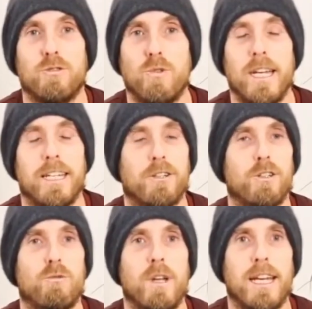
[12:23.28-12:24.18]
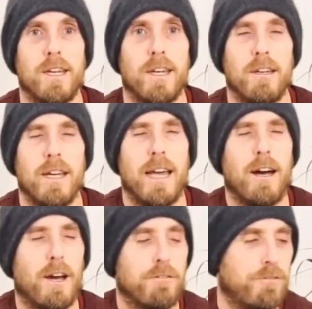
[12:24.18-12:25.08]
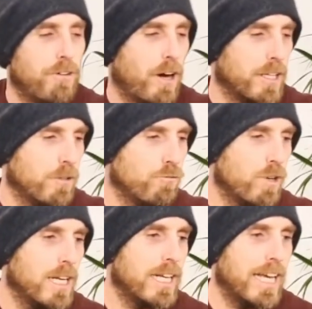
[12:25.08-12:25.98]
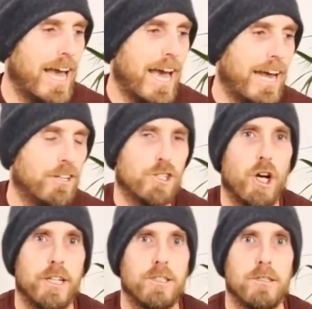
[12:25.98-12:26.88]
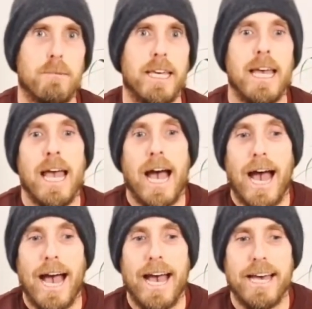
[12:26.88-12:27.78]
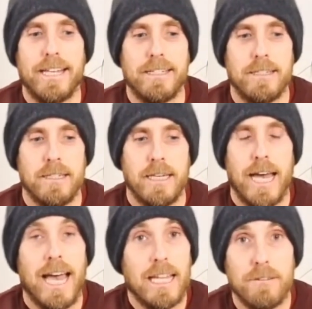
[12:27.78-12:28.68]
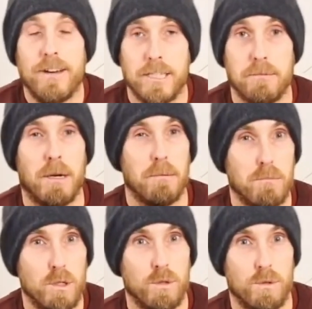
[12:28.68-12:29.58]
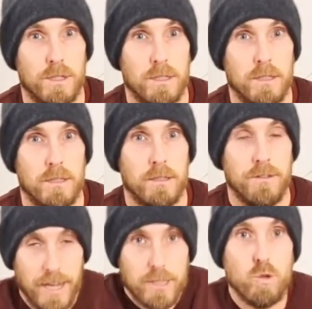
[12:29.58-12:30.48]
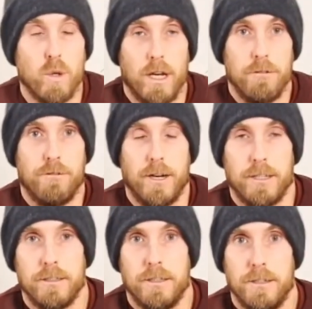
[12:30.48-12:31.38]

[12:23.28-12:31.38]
It's really good, really, I find it really energizes me and elevates my mood. That's what I find.